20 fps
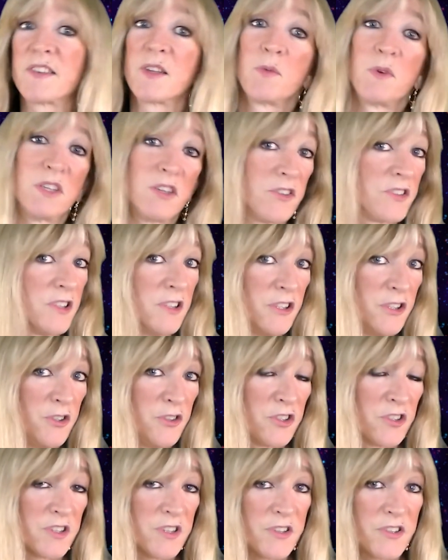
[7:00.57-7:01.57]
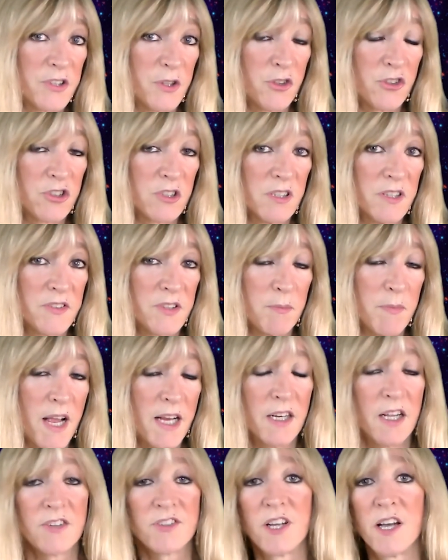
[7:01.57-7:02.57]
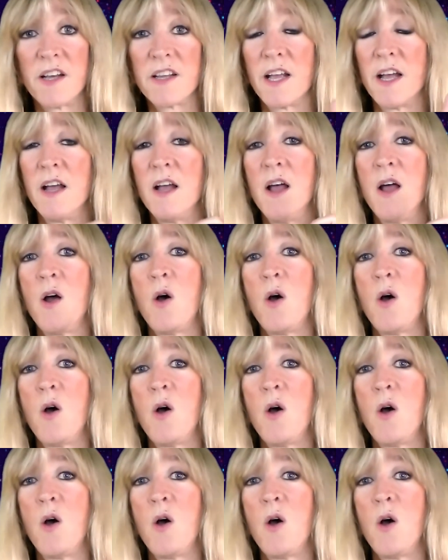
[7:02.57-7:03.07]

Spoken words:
the winners and losers in socialism. And I'll tell you,